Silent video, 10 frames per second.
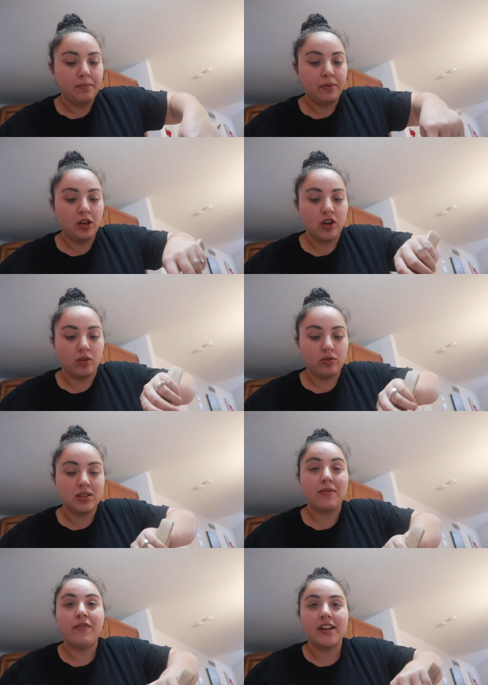you know do
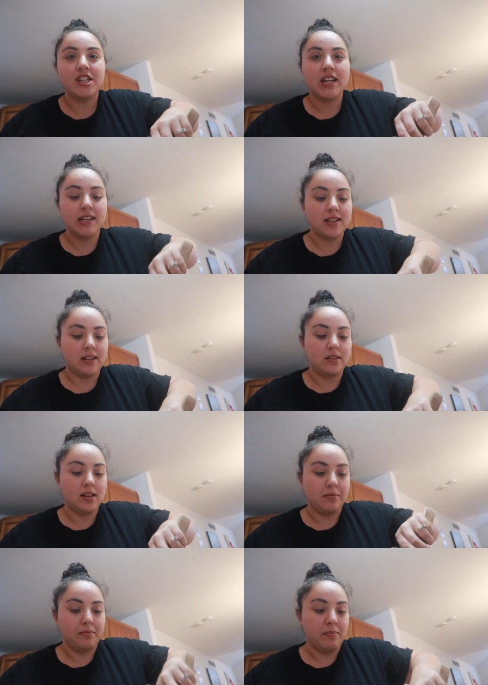some veggies and
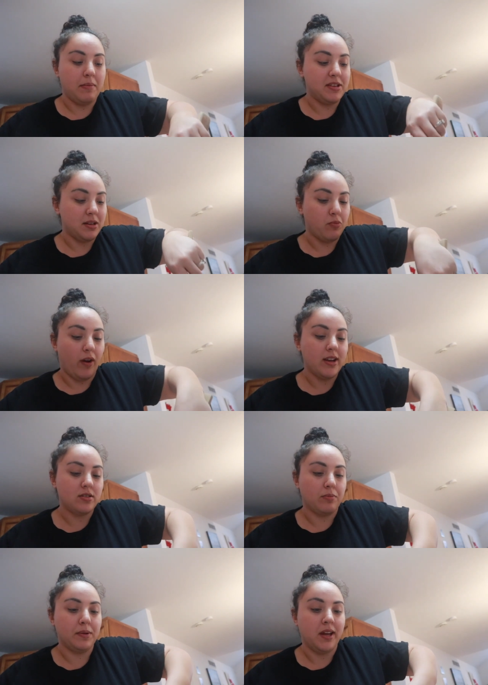some maybe some
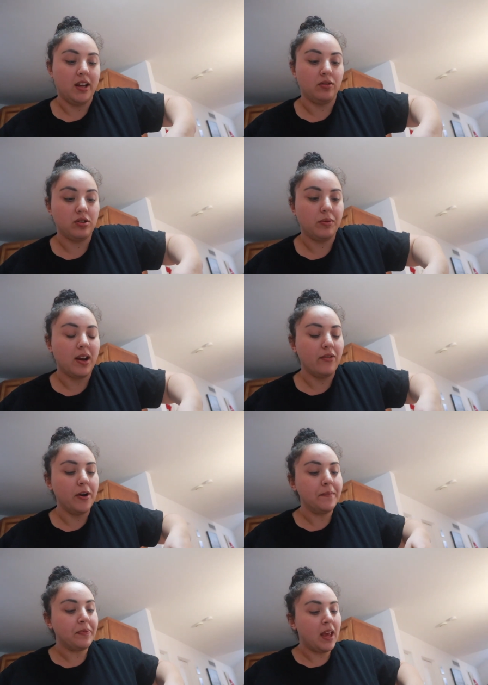rice or potatoes or
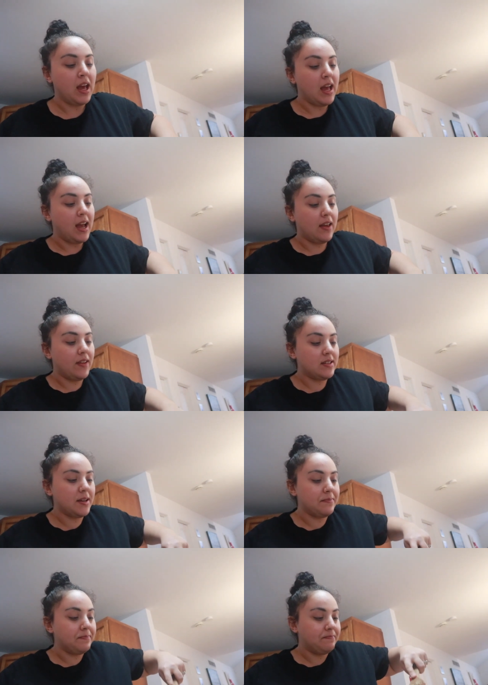whatever and that's
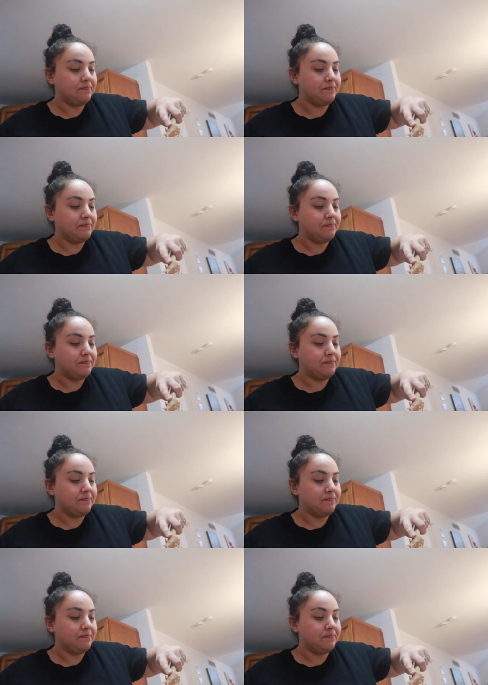it